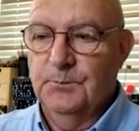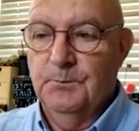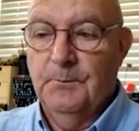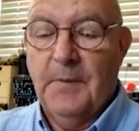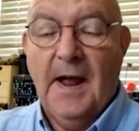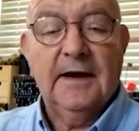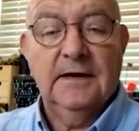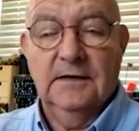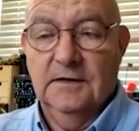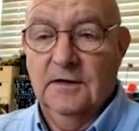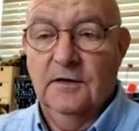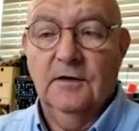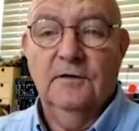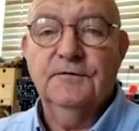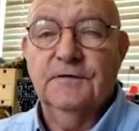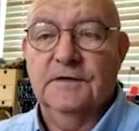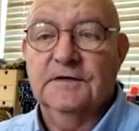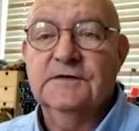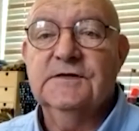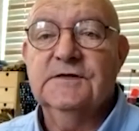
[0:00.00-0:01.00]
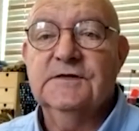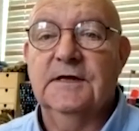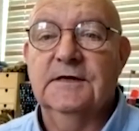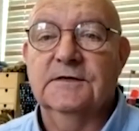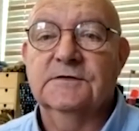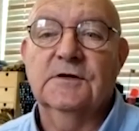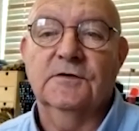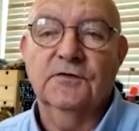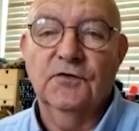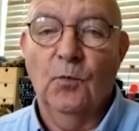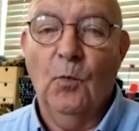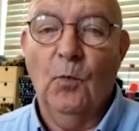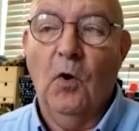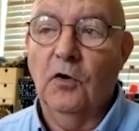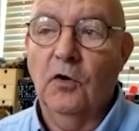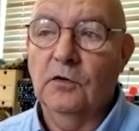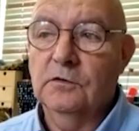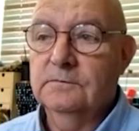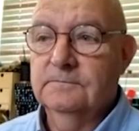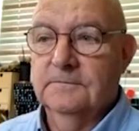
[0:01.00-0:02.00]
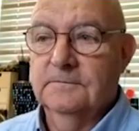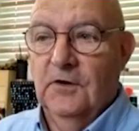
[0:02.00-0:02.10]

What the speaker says: bagged Airfix kits on the wall